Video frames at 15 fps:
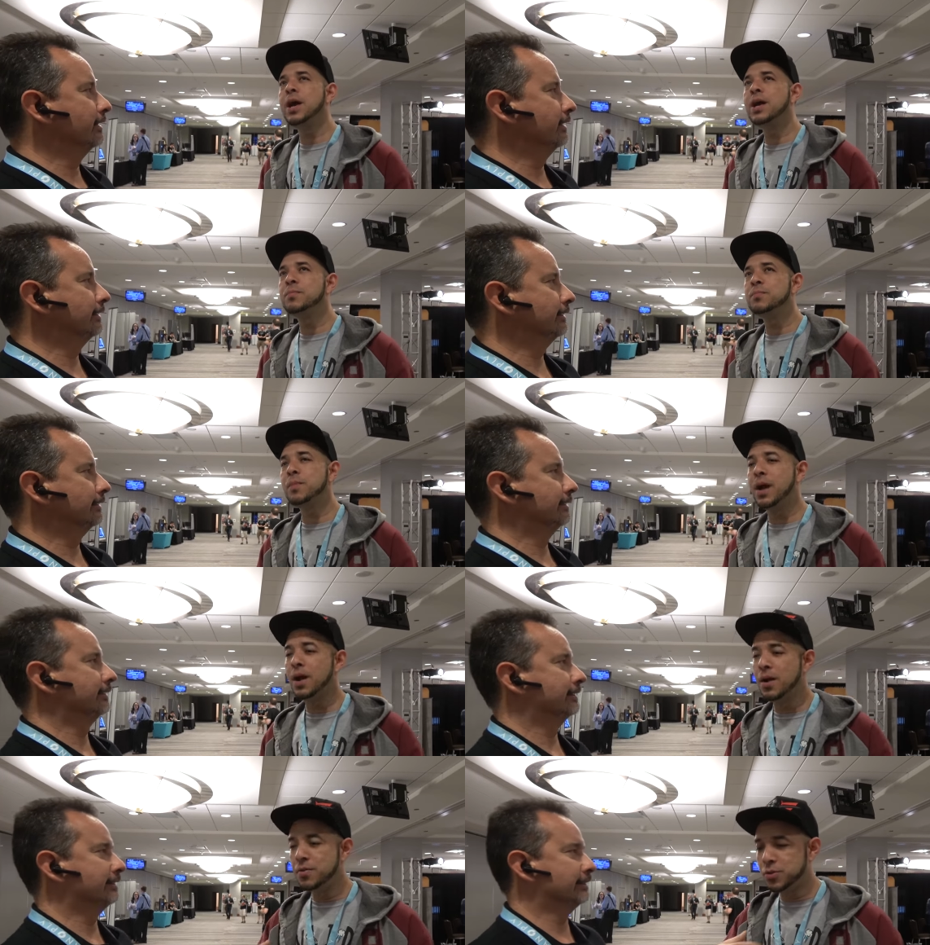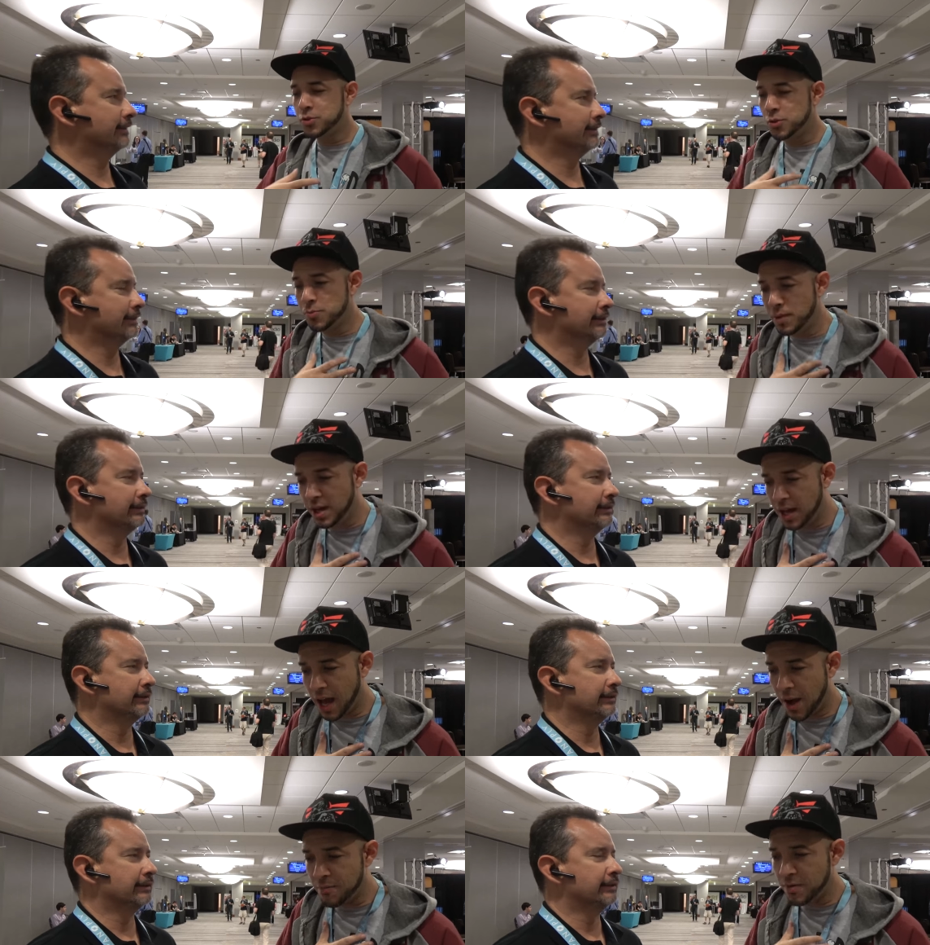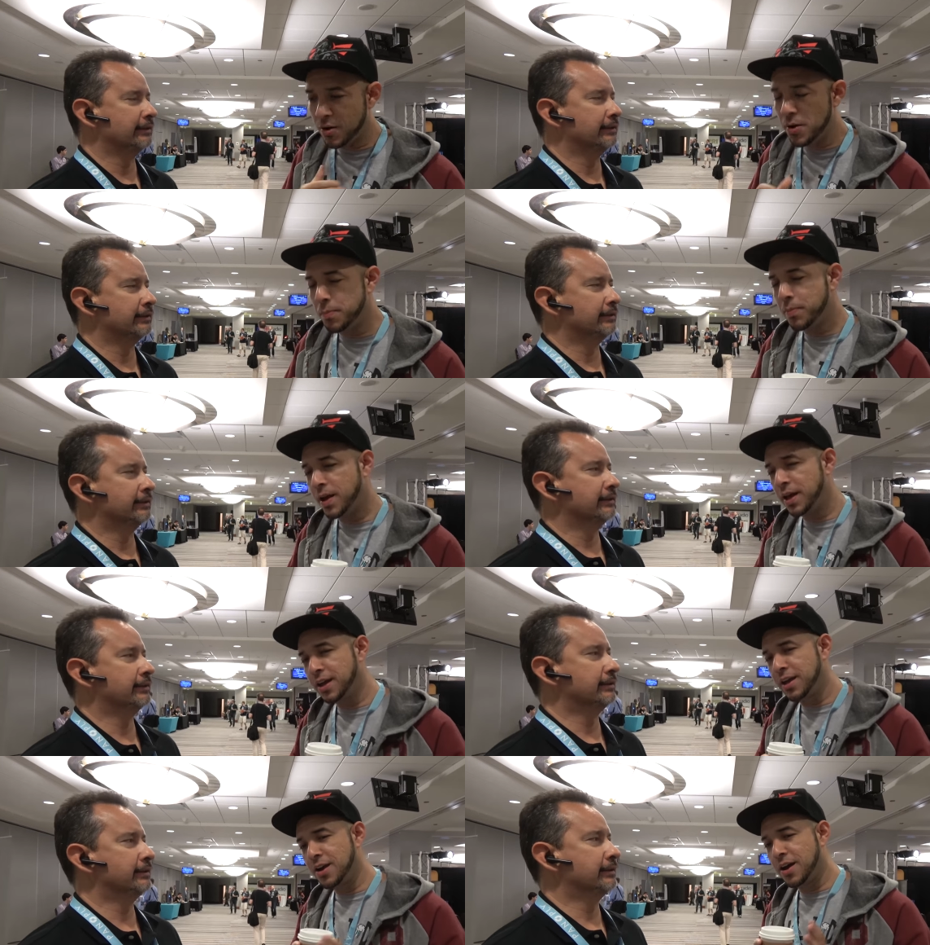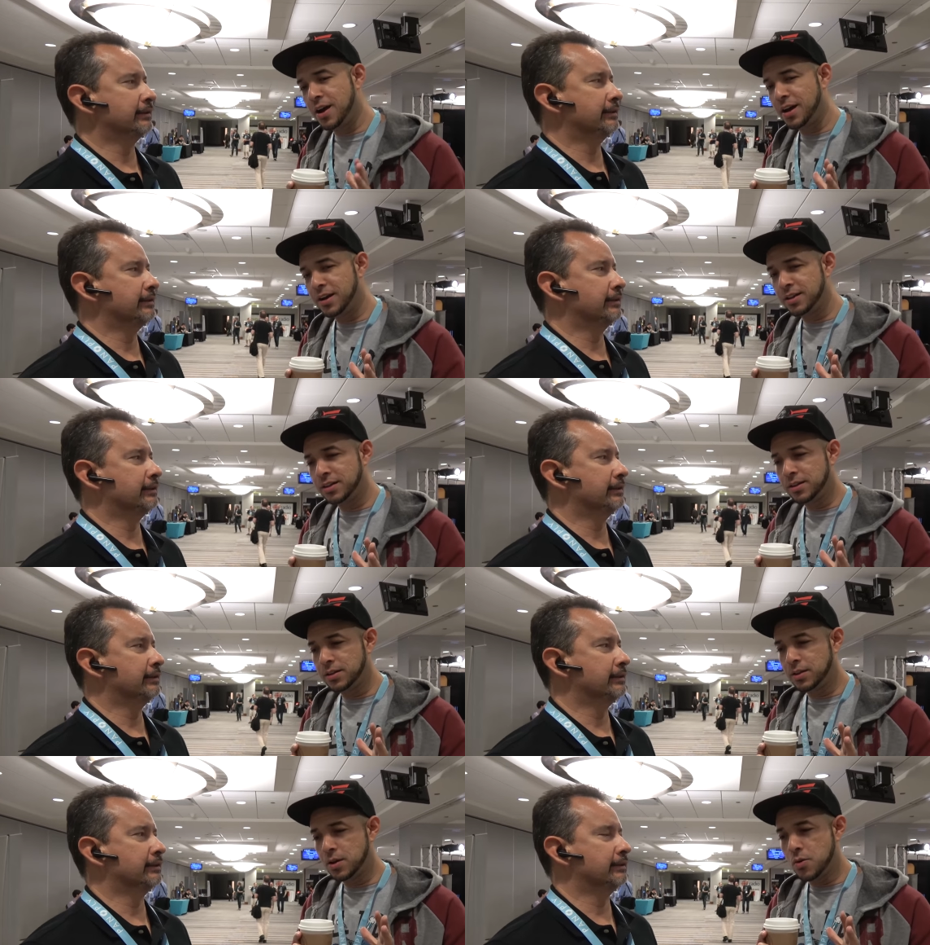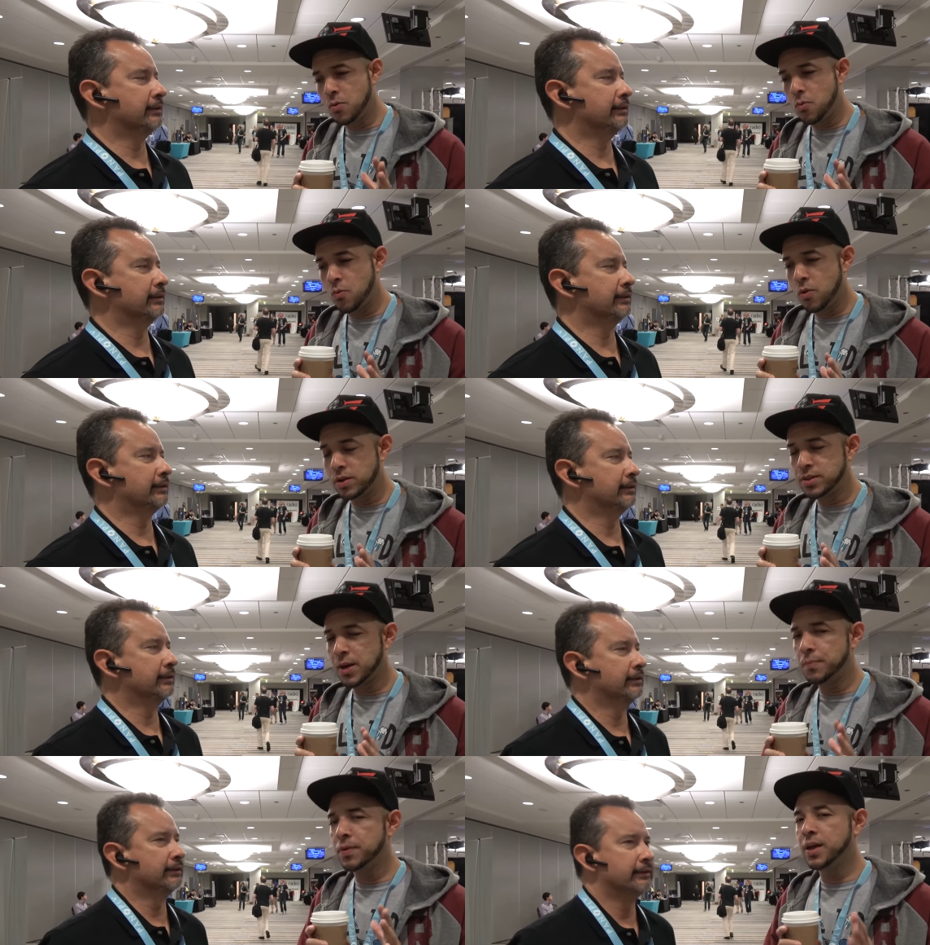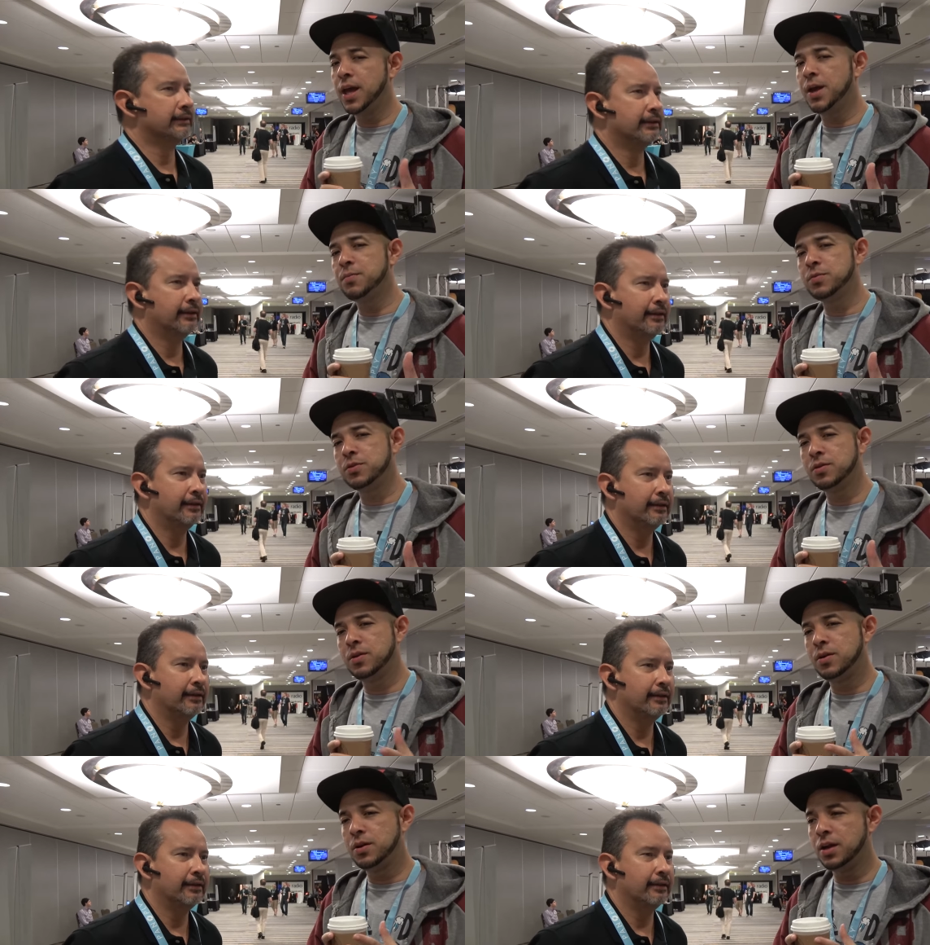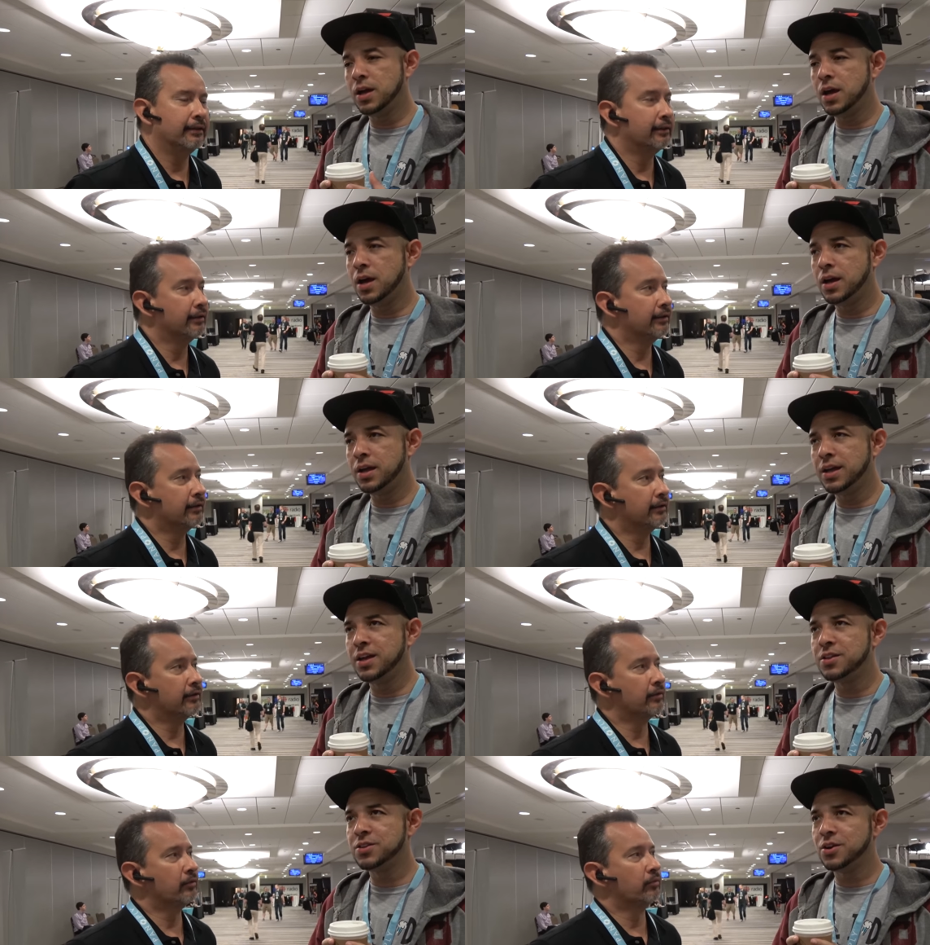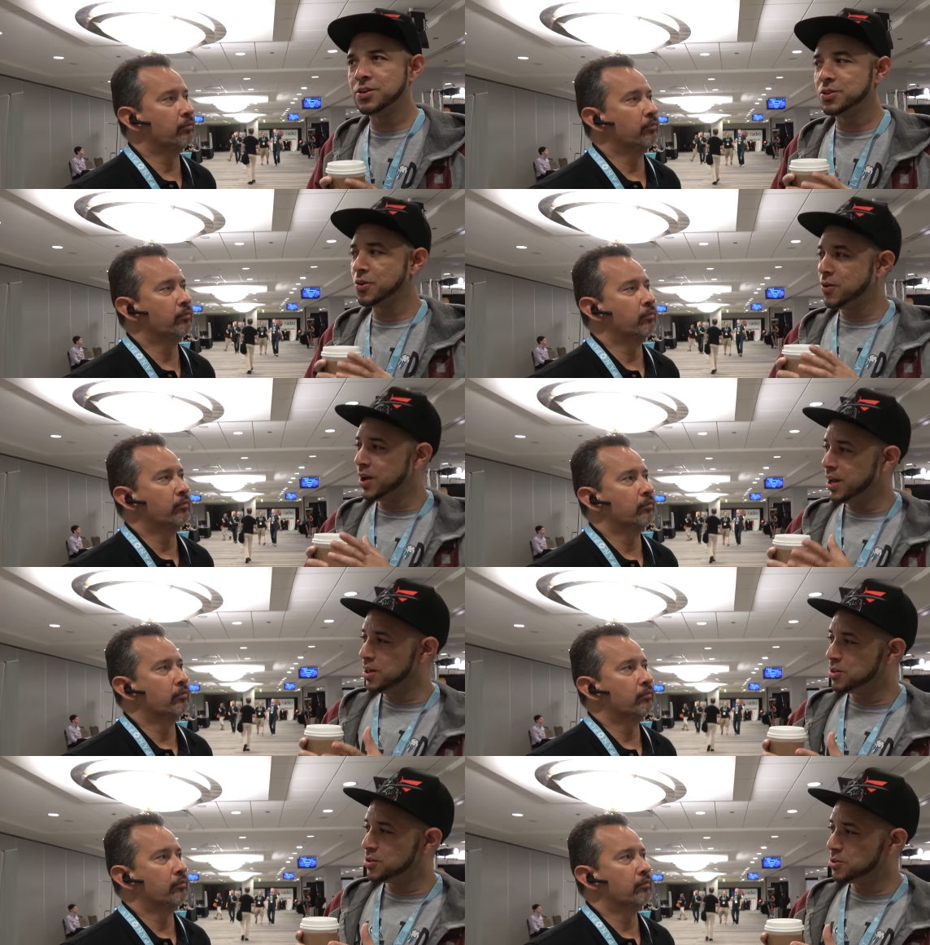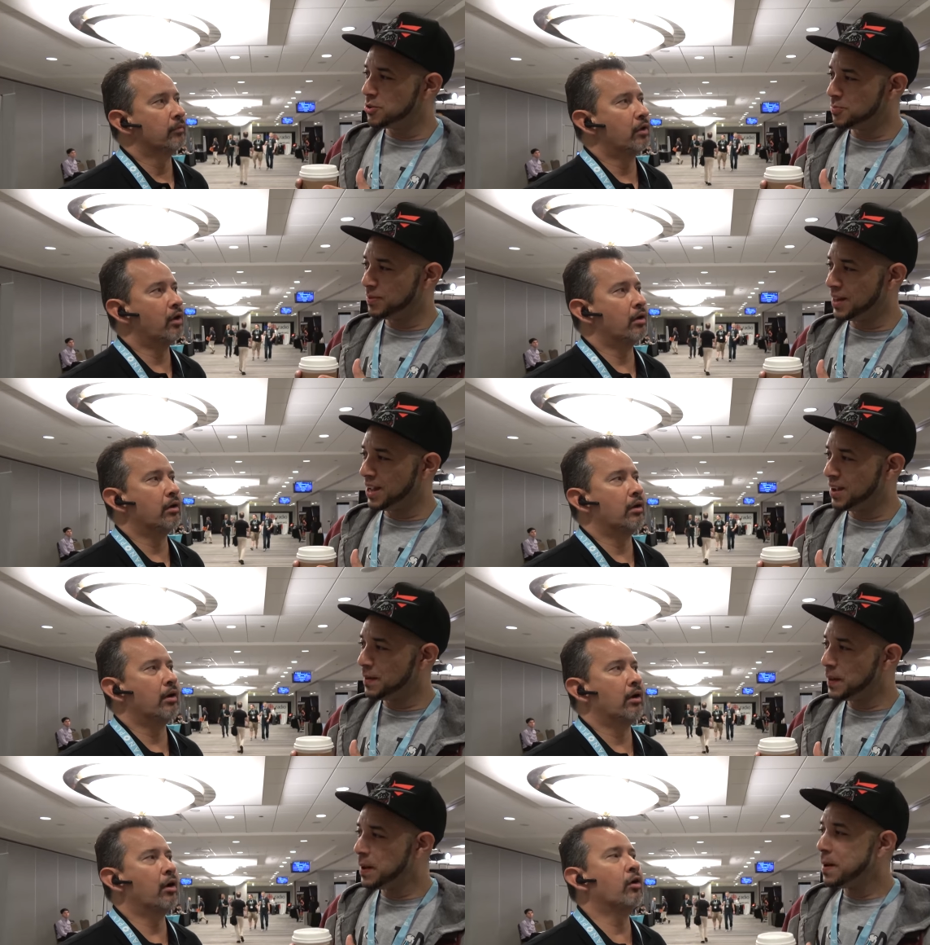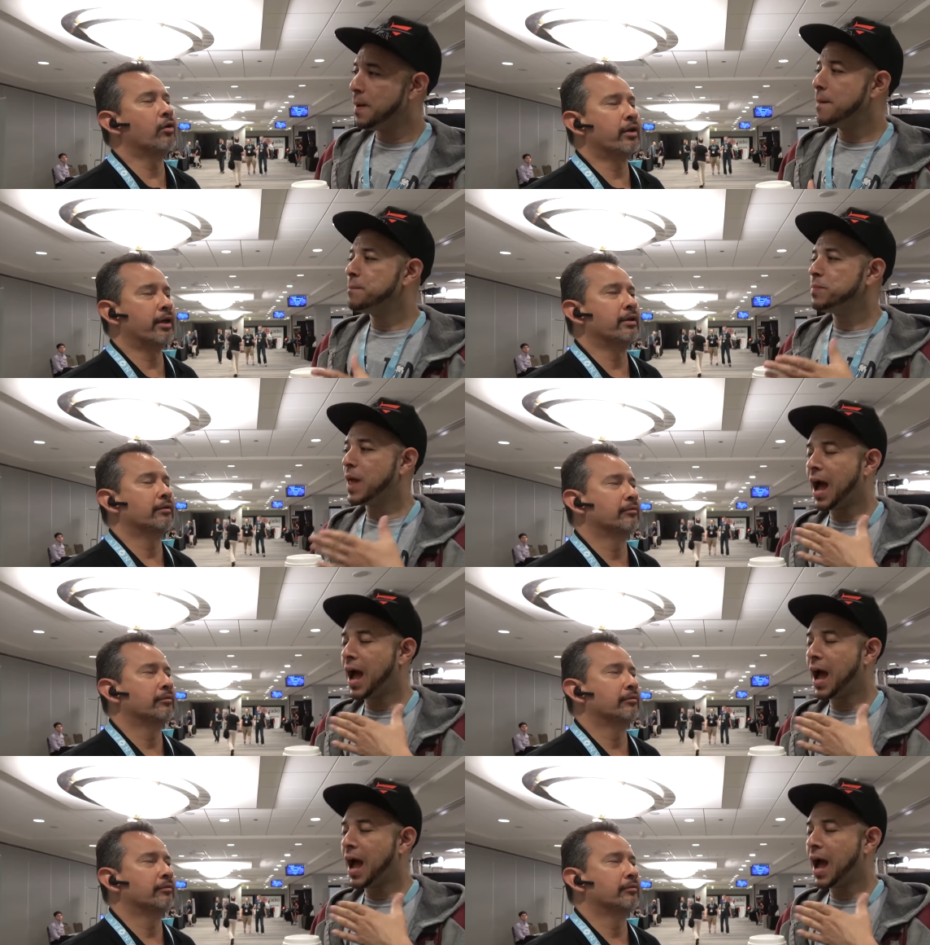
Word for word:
Speaker 1: right. To me, I'm very picky on what type of games uh, kids underage who play. Oh, okay.